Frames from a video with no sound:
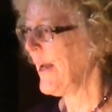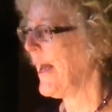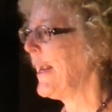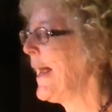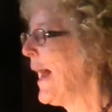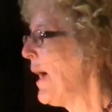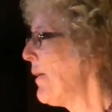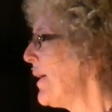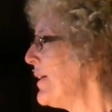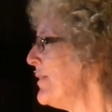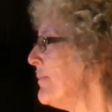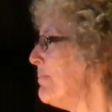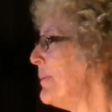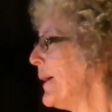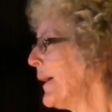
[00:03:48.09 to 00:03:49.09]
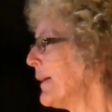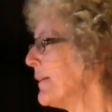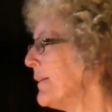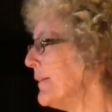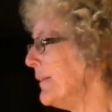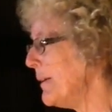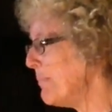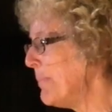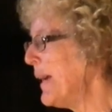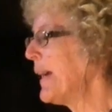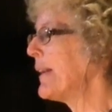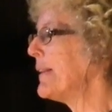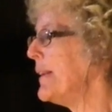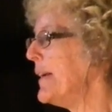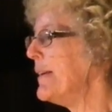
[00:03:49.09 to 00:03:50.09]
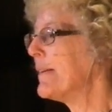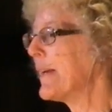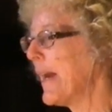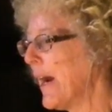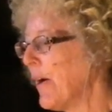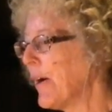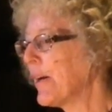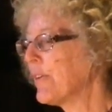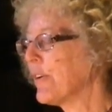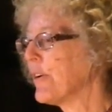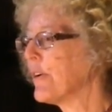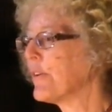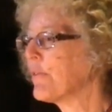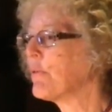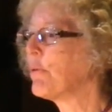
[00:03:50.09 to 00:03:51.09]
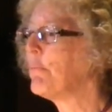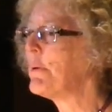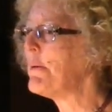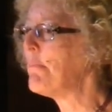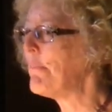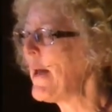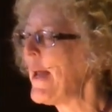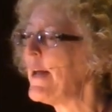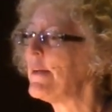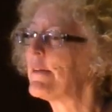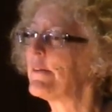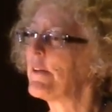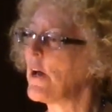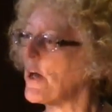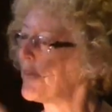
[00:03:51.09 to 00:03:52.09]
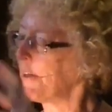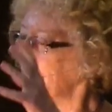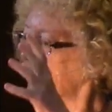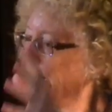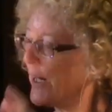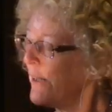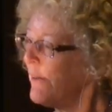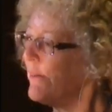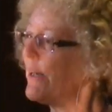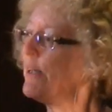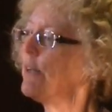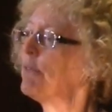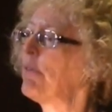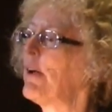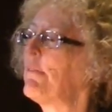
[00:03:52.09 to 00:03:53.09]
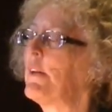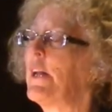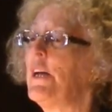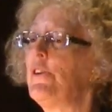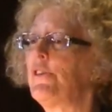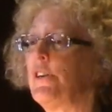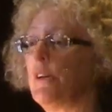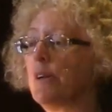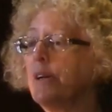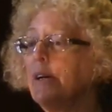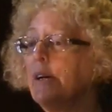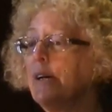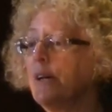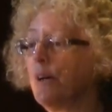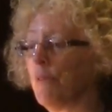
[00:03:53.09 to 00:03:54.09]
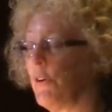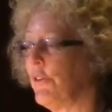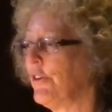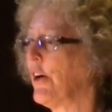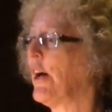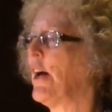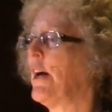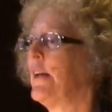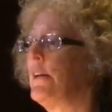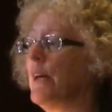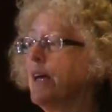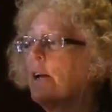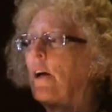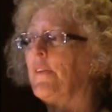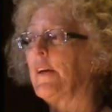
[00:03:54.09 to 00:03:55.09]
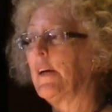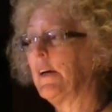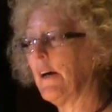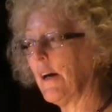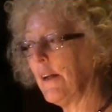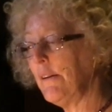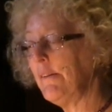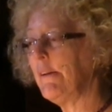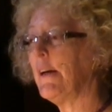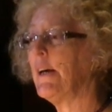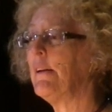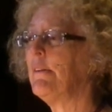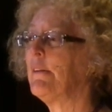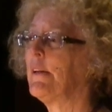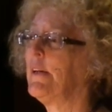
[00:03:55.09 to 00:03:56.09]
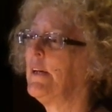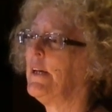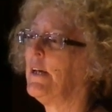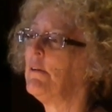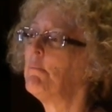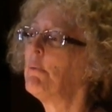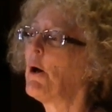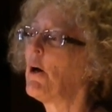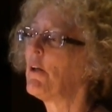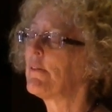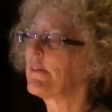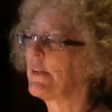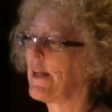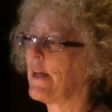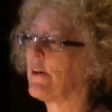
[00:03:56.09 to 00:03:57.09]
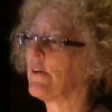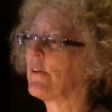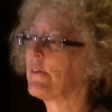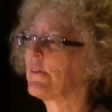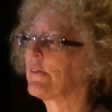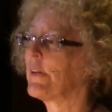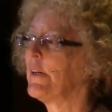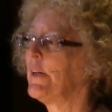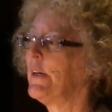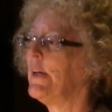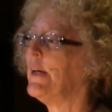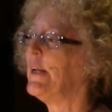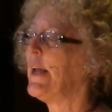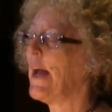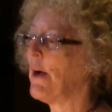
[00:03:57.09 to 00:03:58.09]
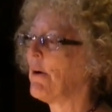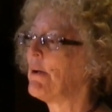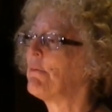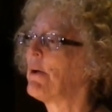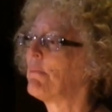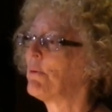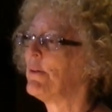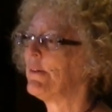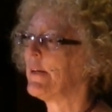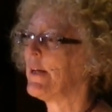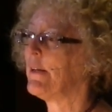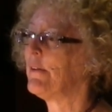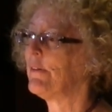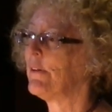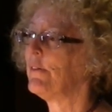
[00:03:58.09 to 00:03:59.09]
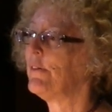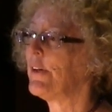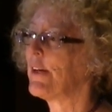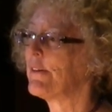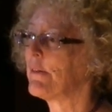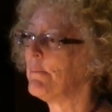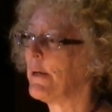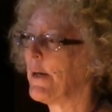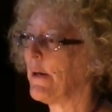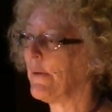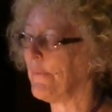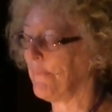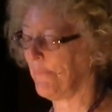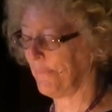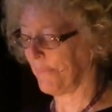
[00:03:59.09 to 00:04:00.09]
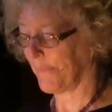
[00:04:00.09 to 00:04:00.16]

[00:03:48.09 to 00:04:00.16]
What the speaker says: And how I depict these characters will be based on the content in Revelation for John and on the content in Paul's letters in how I represent Jezebel.